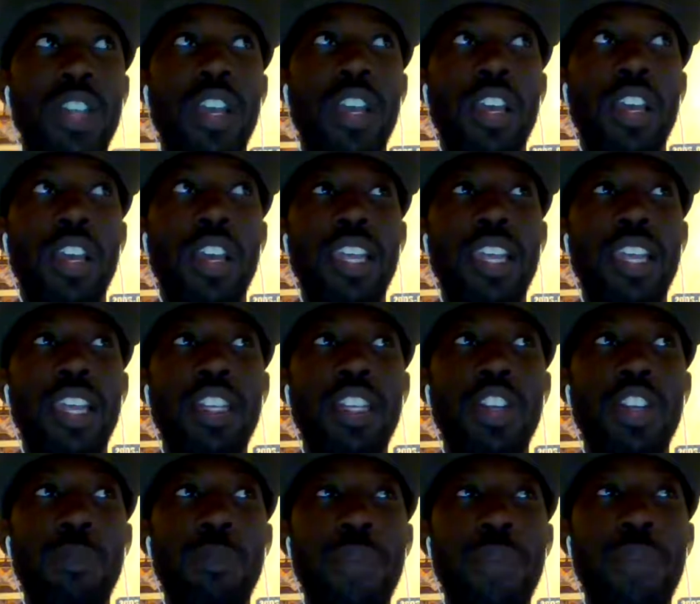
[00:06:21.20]
then you're
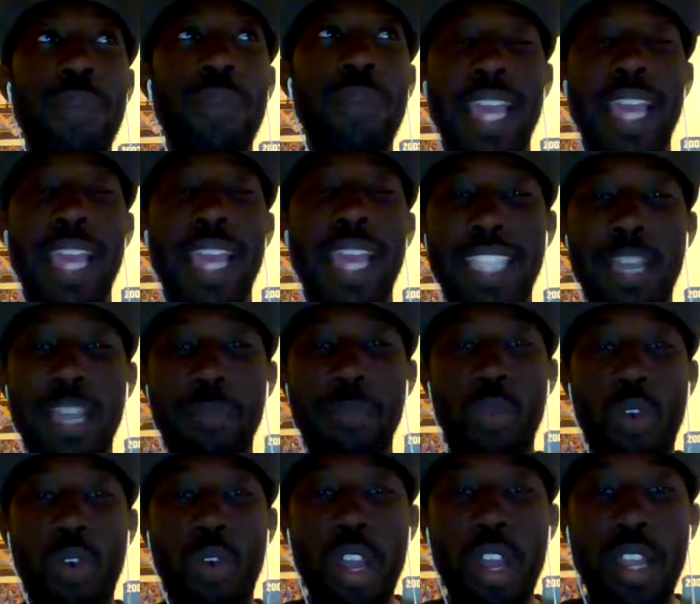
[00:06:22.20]
back at step
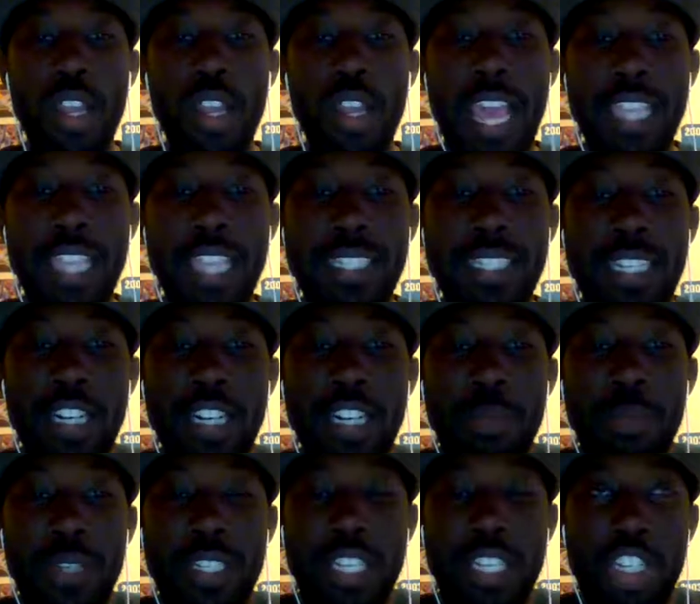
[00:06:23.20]
1 at the center
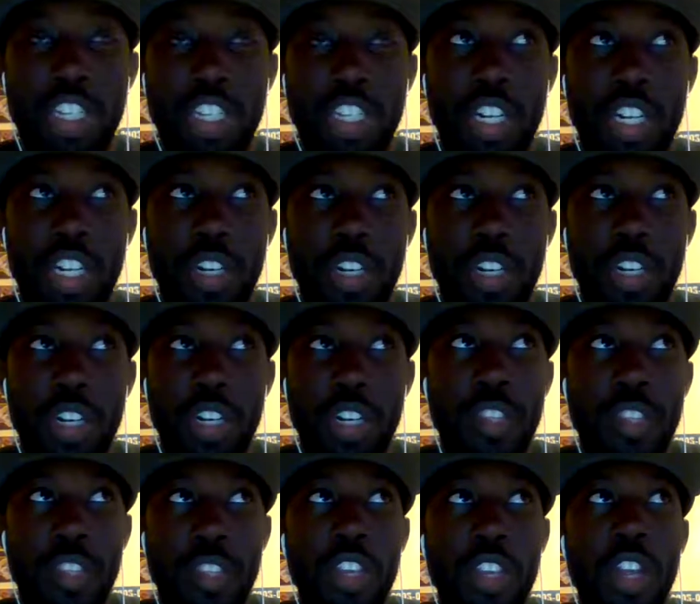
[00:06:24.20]
position.
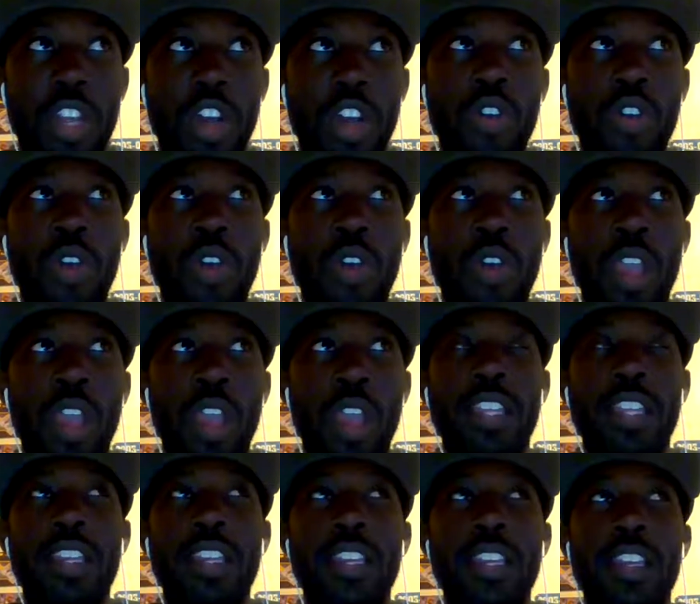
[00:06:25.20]
You know,
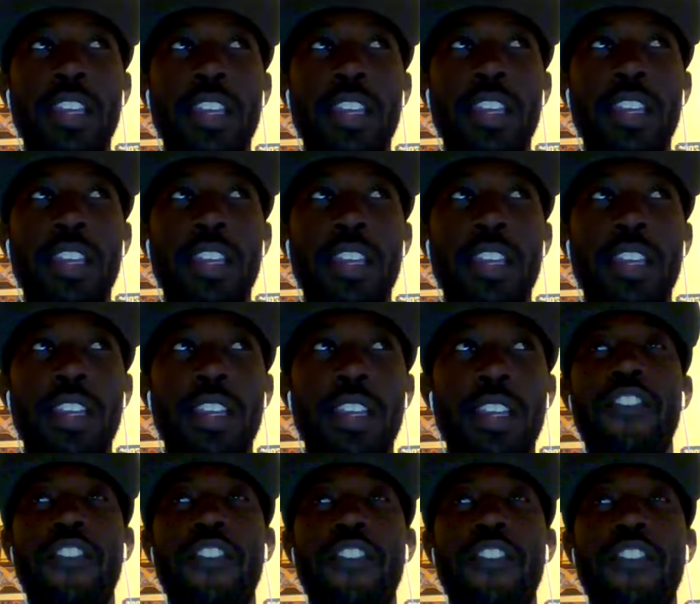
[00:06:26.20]
it'll be great if
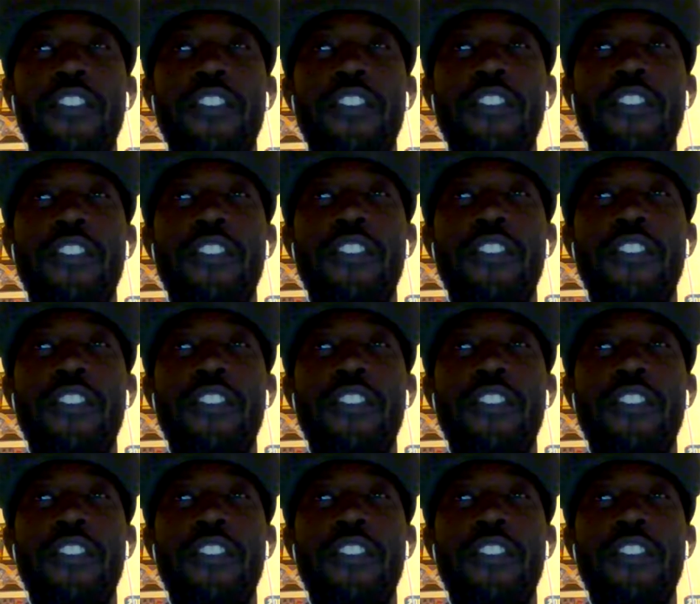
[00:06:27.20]
he's a forward,
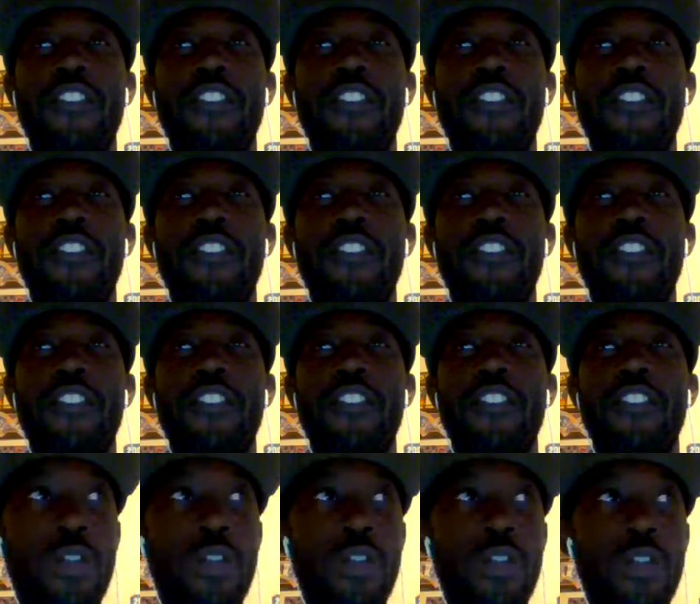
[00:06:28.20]
if he could
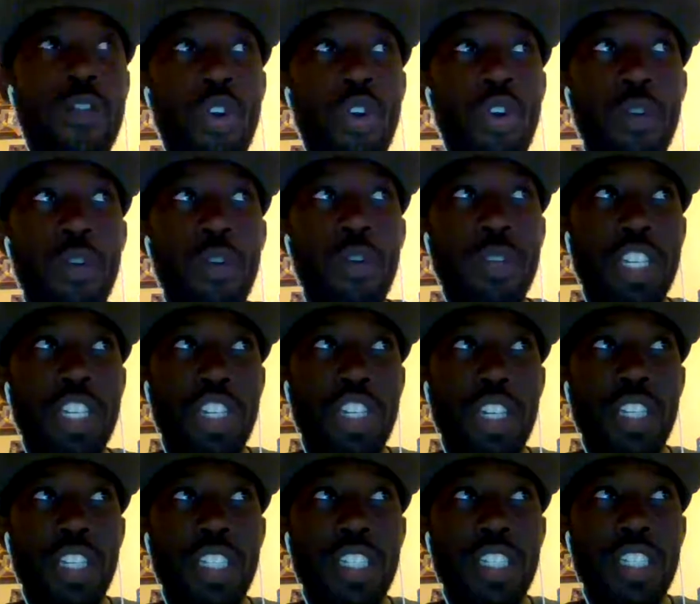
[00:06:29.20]
score from a forward
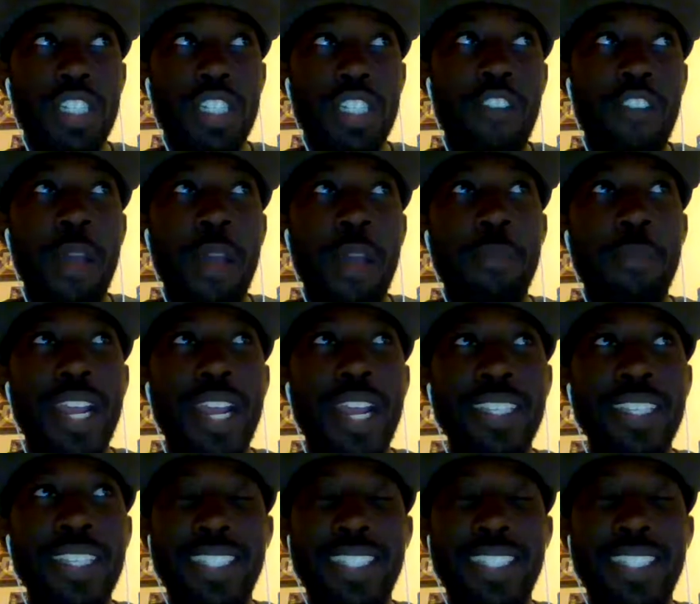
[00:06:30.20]
position and stuff. But
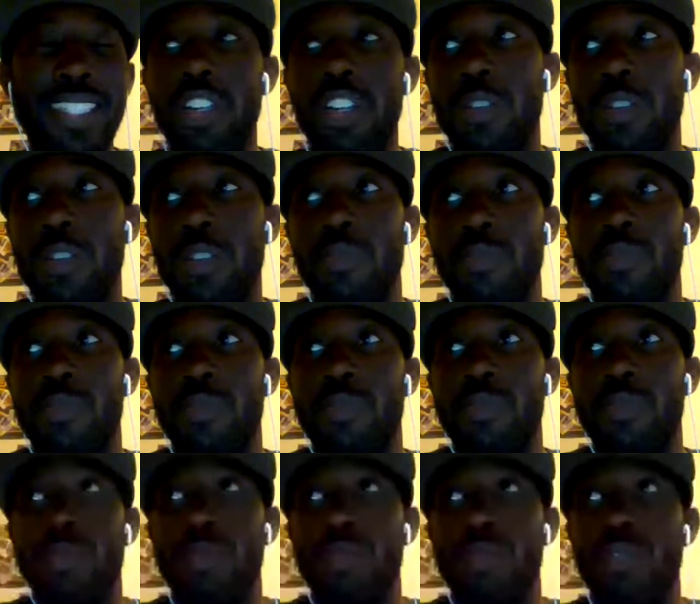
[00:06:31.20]
at center,
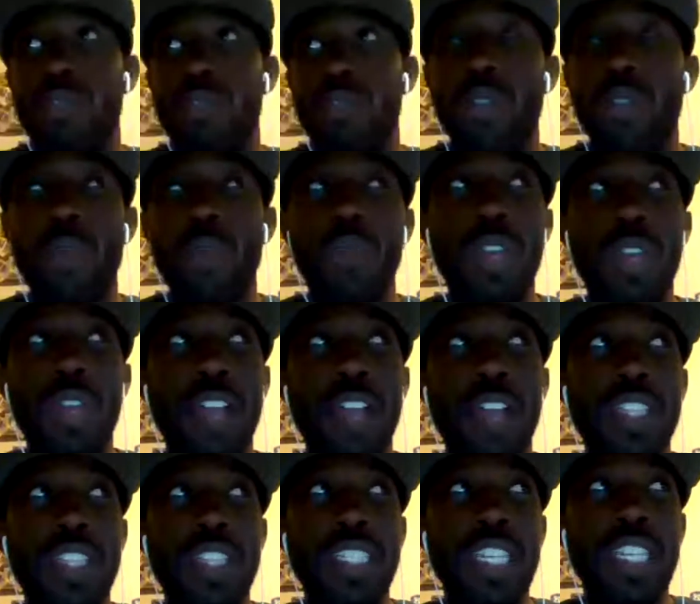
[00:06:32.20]
we have to
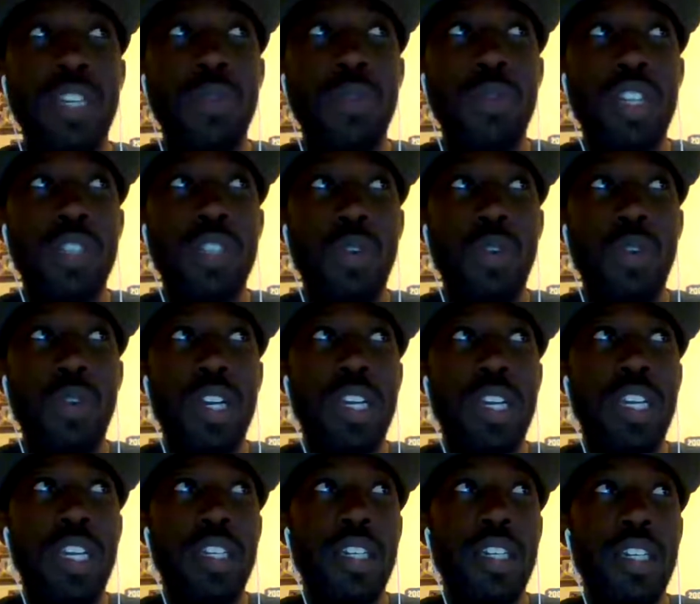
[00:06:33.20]
see what's what.
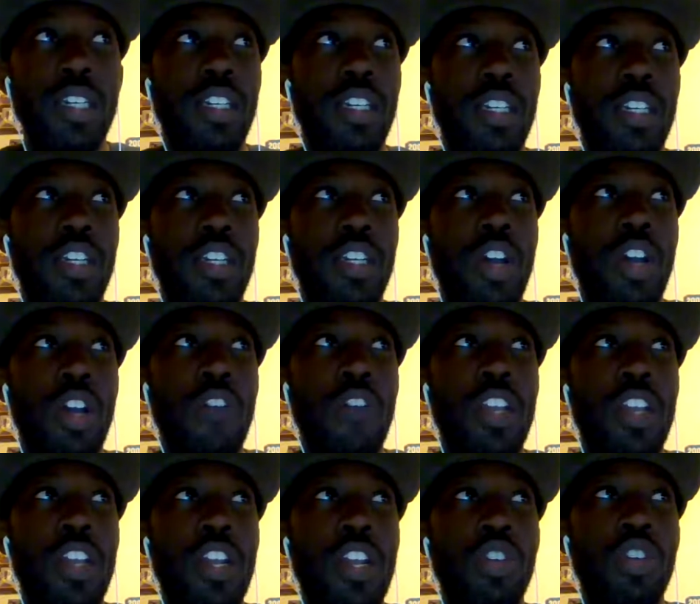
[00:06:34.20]
You know, if he
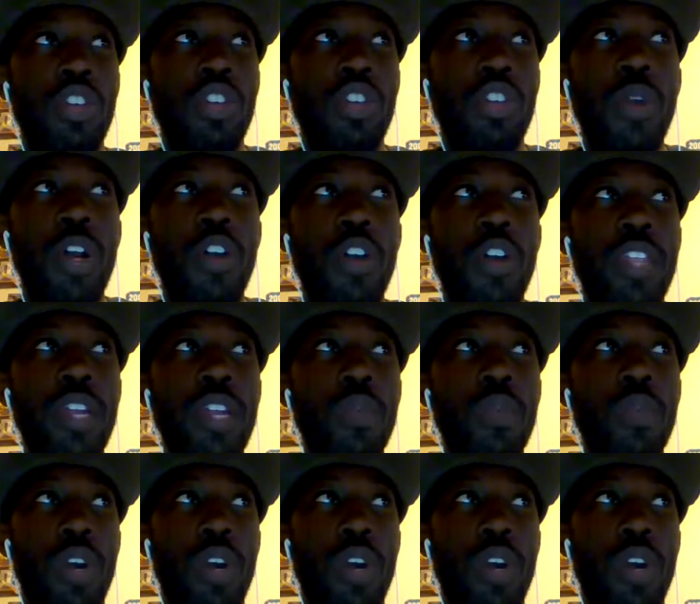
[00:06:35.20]
don't do well, then what?